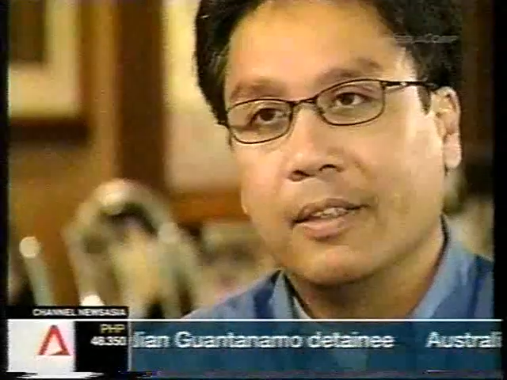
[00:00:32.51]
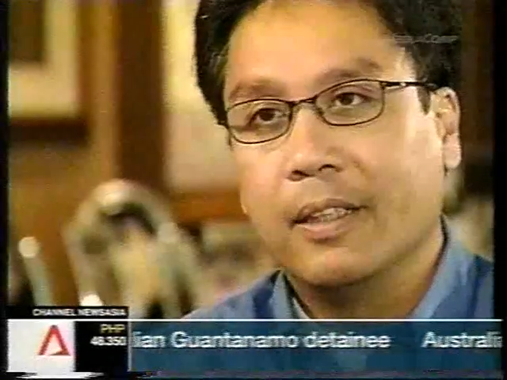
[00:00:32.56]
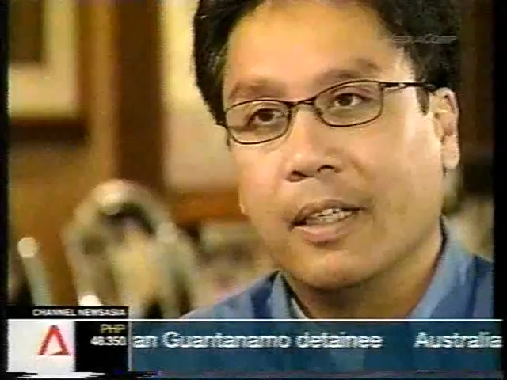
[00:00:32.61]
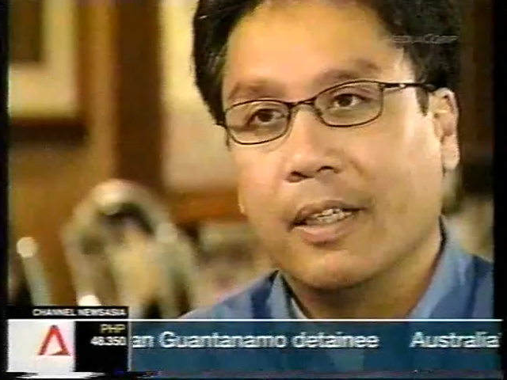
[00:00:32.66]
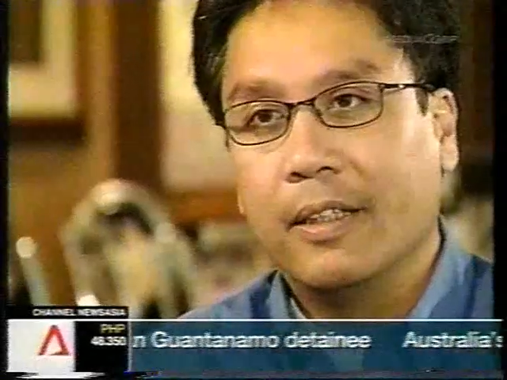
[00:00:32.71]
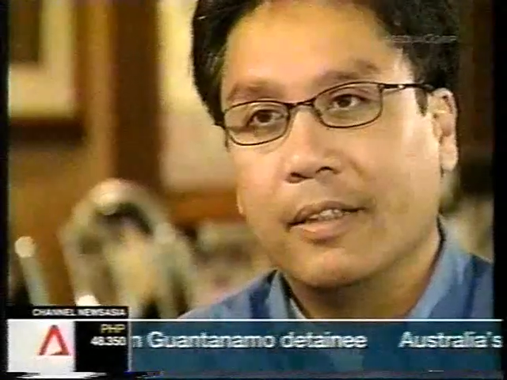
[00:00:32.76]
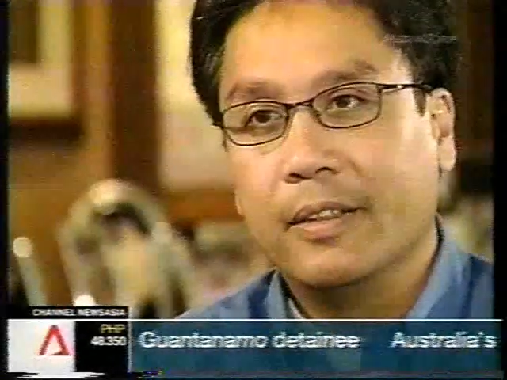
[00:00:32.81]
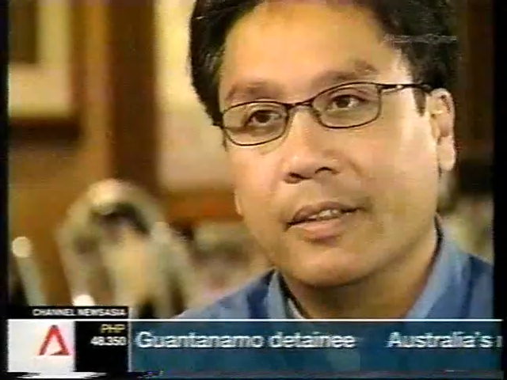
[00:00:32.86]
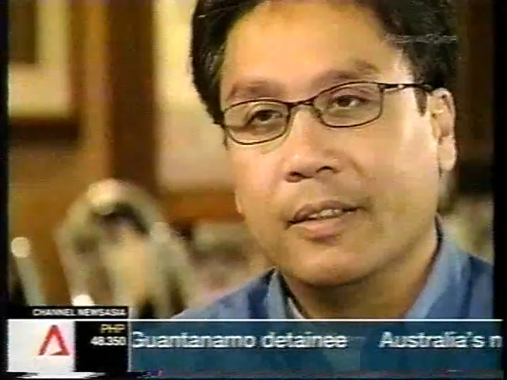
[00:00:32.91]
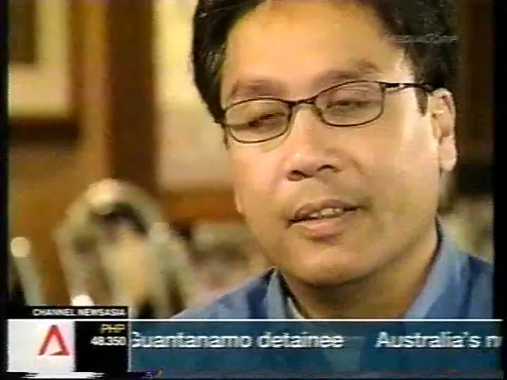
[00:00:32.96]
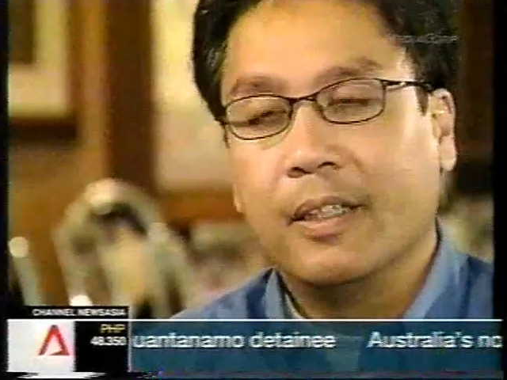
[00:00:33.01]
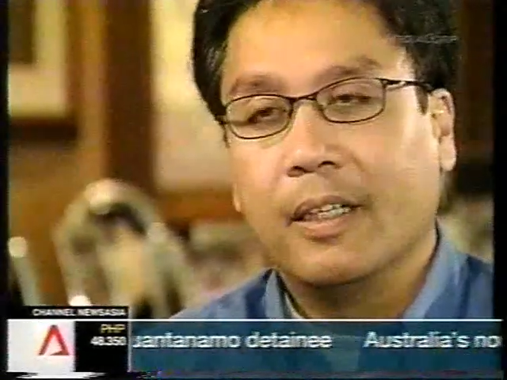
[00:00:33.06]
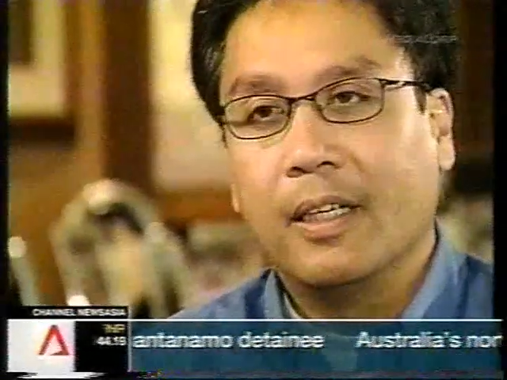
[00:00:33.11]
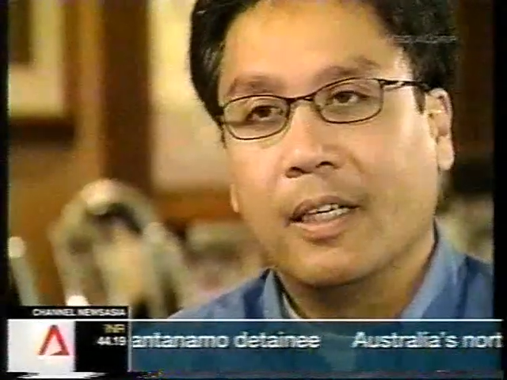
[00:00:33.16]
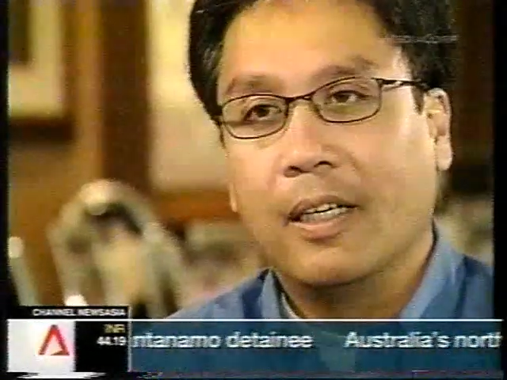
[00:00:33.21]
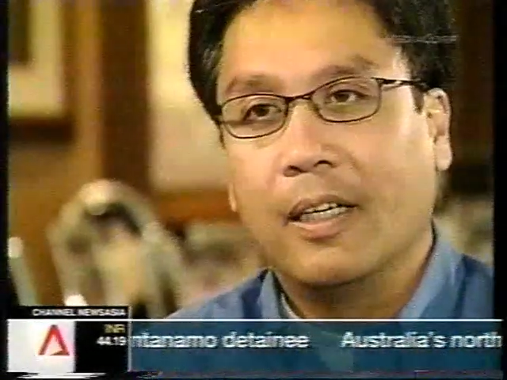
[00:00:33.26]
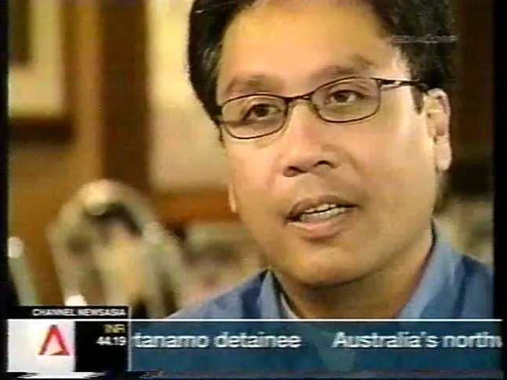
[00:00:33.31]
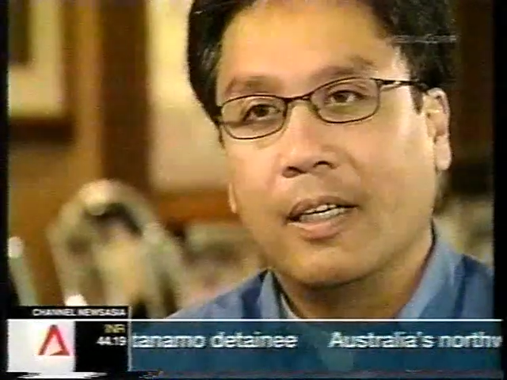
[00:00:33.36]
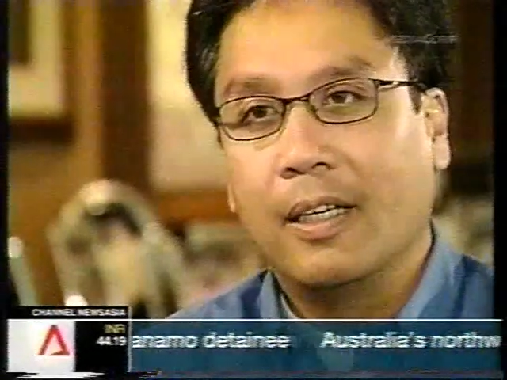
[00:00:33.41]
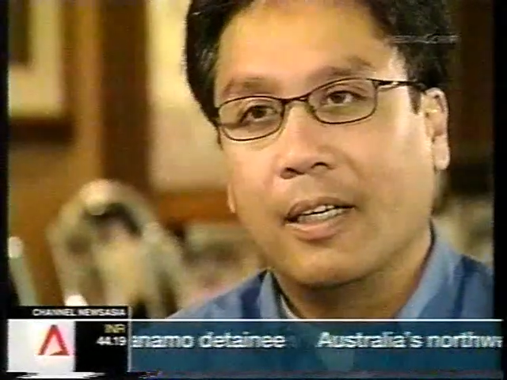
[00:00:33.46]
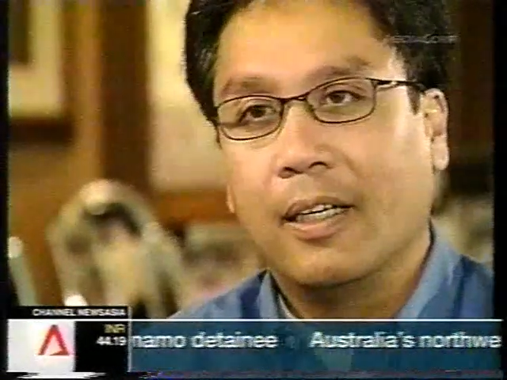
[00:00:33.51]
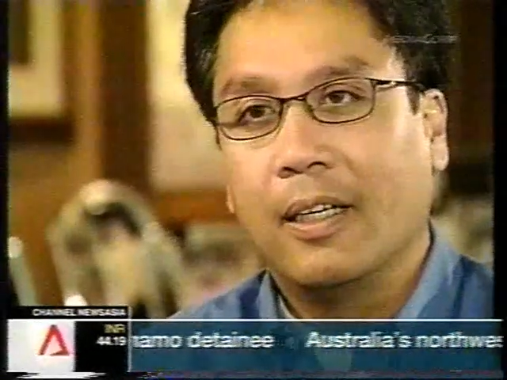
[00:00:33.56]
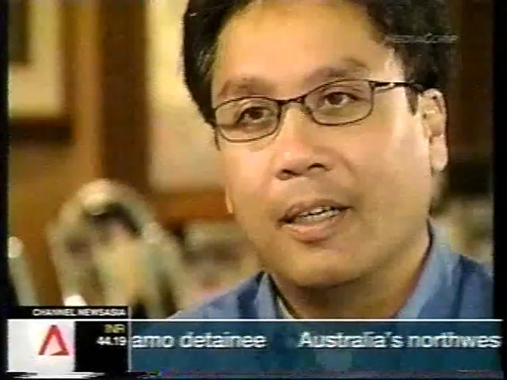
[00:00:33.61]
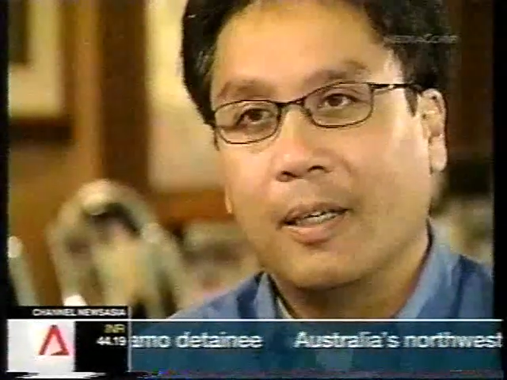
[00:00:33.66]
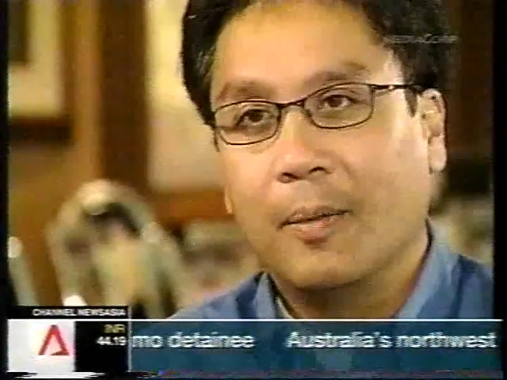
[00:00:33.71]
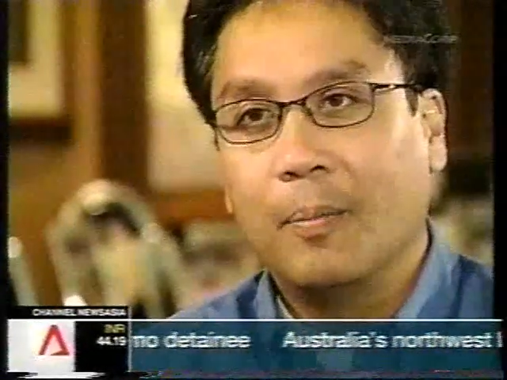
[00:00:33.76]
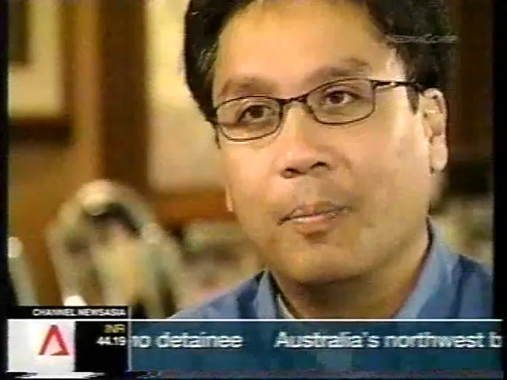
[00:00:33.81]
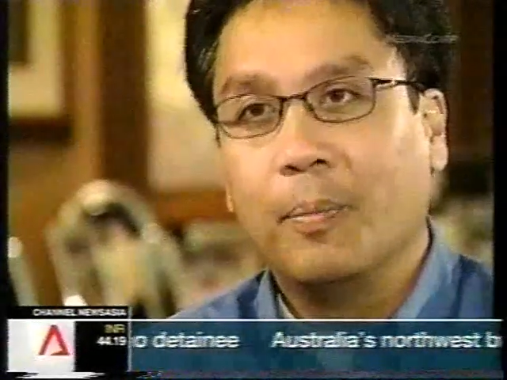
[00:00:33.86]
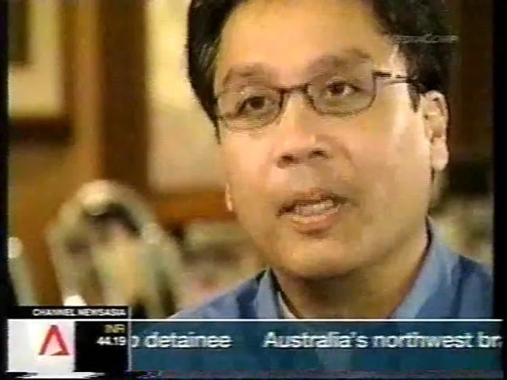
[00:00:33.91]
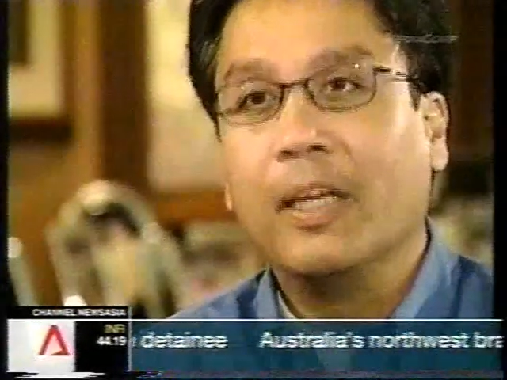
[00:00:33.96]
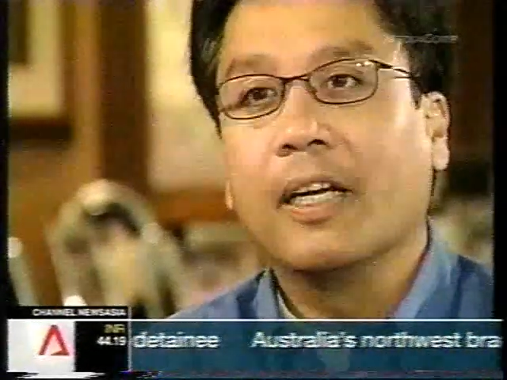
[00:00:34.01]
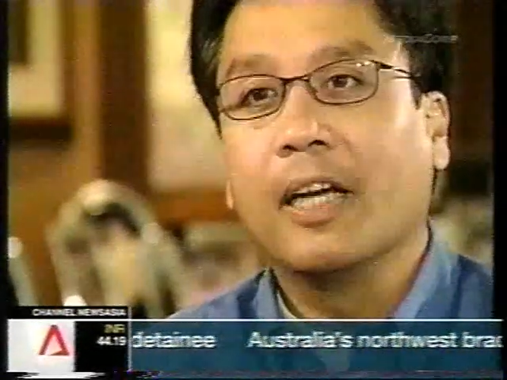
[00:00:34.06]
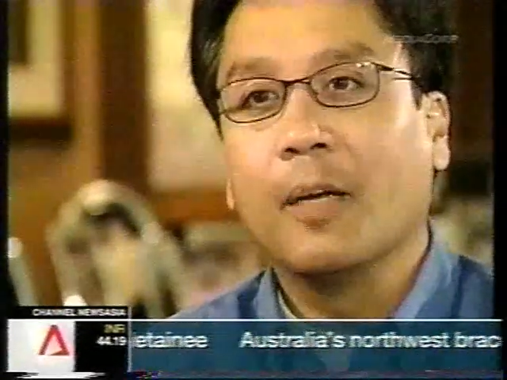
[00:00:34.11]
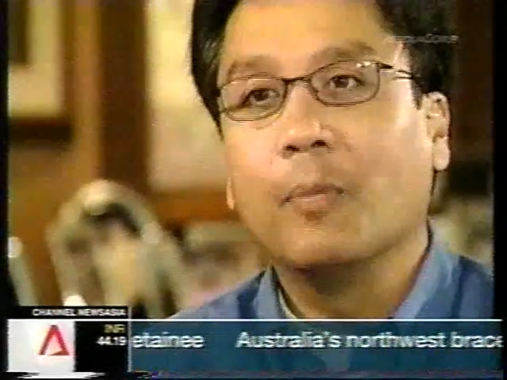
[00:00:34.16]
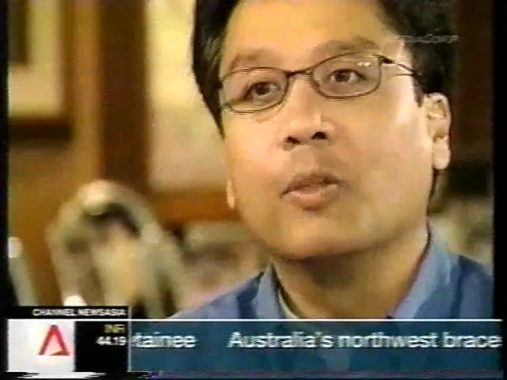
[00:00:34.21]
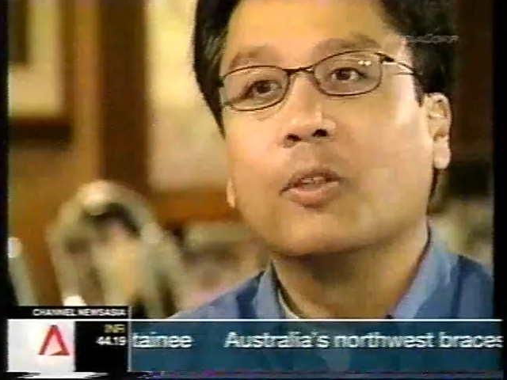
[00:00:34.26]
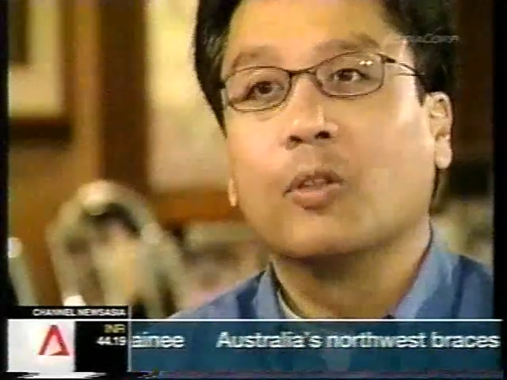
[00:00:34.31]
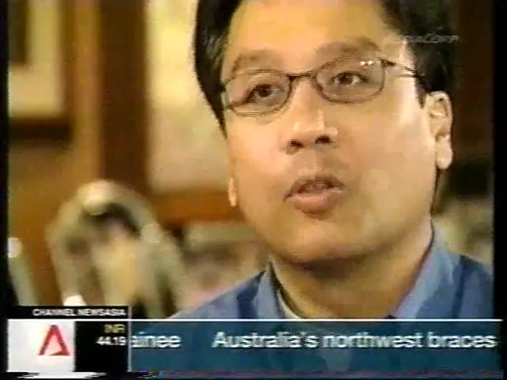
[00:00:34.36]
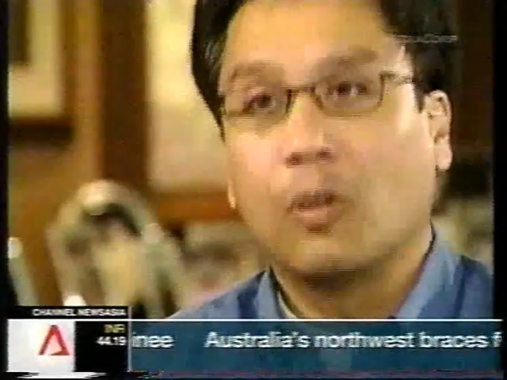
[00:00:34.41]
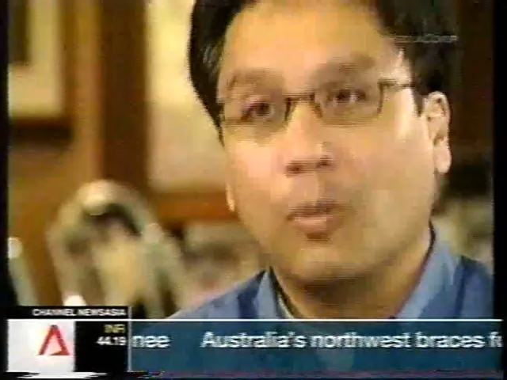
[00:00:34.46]
and
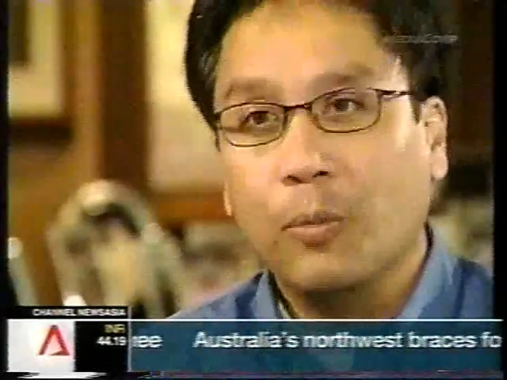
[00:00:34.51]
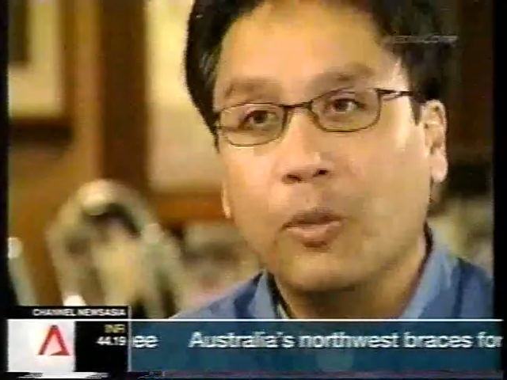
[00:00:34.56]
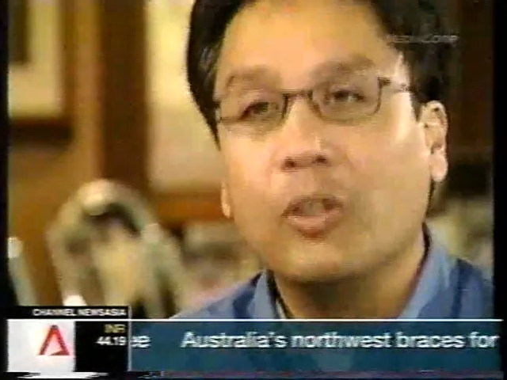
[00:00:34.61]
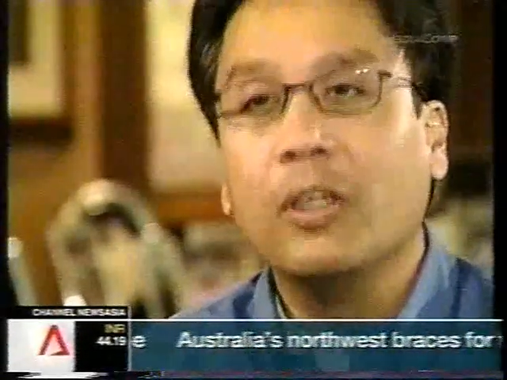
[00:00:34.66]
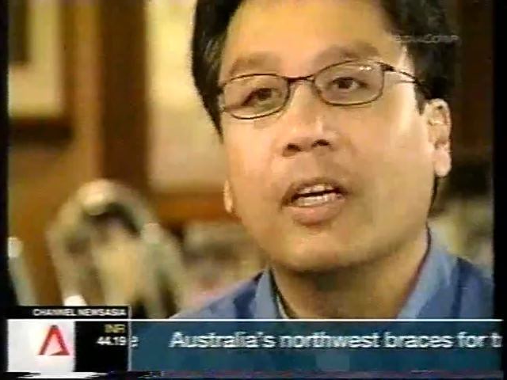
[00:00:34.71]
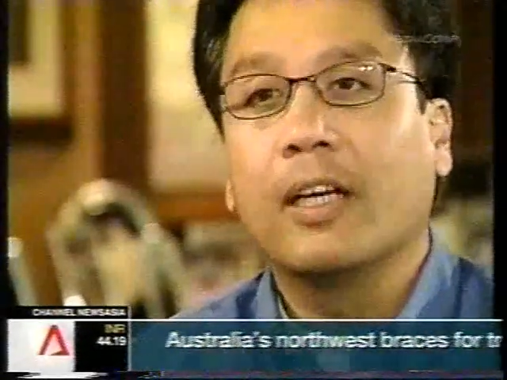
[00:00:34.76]
being